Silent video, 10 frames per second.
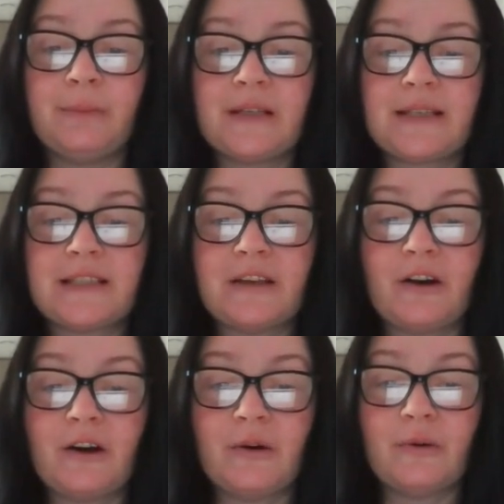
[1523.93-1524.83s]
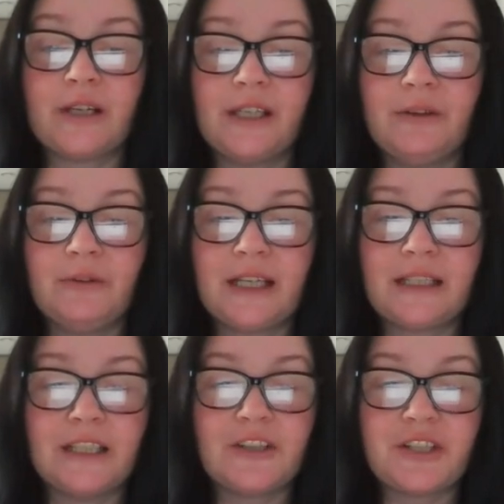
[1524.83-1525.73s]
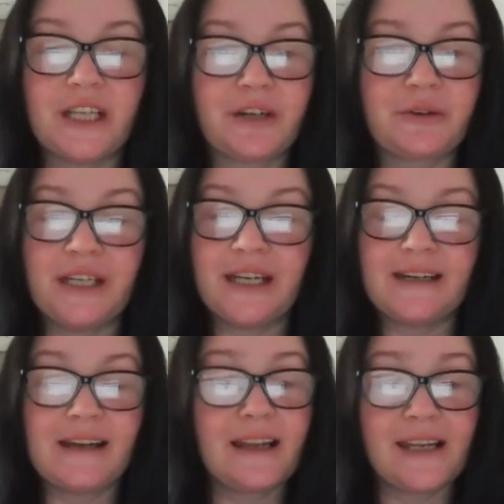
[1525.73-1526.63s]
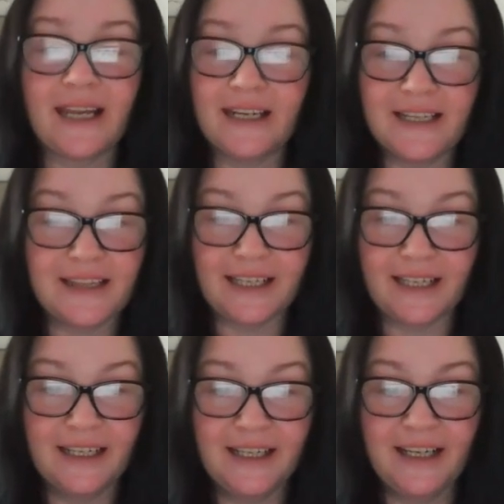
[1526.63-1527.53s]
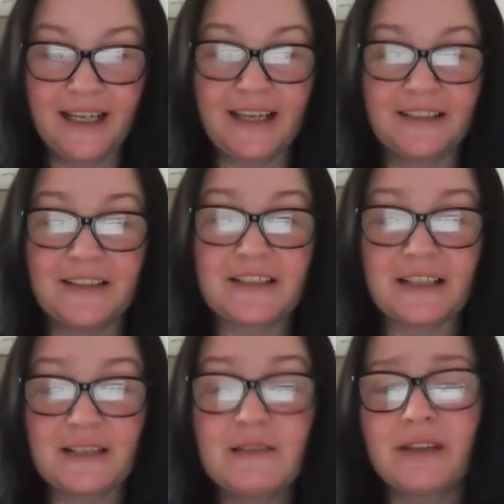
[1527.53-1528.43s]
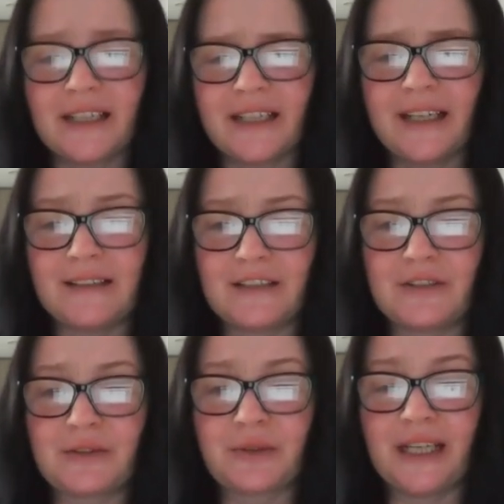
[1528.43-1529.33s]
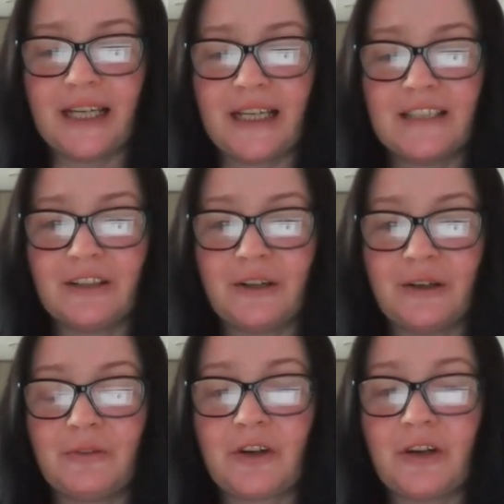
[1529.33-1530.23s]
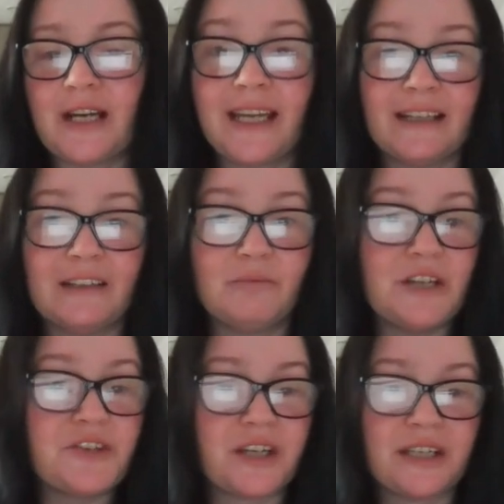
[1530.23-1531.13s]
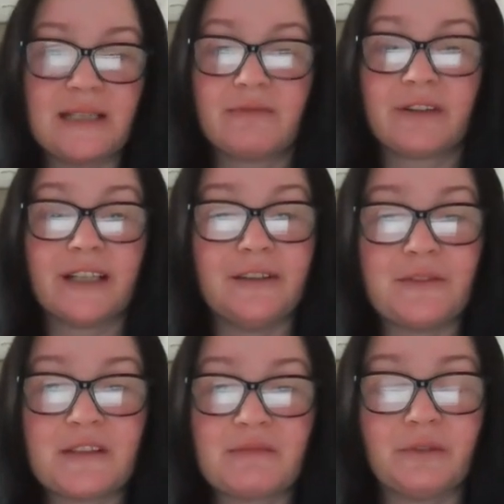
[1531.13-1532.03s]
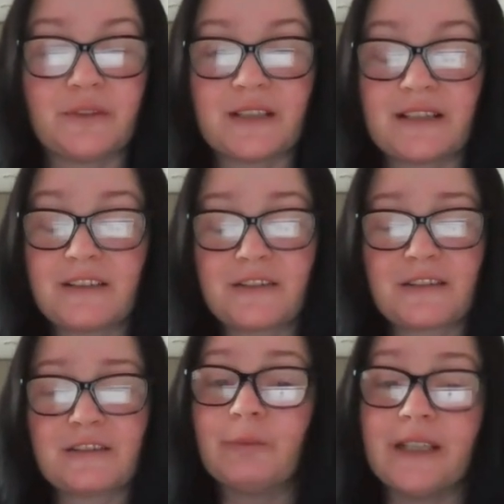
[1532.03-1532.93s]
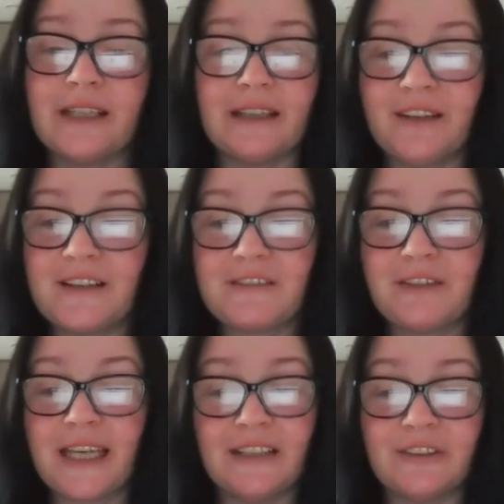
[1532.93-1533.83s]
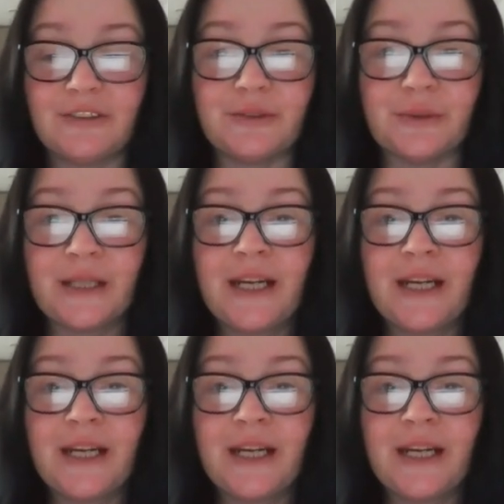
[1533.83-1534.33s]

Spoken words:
So you can literally create anything, and it's really easy to create. Again, Midjourney is very useful. There's just so many things we can do.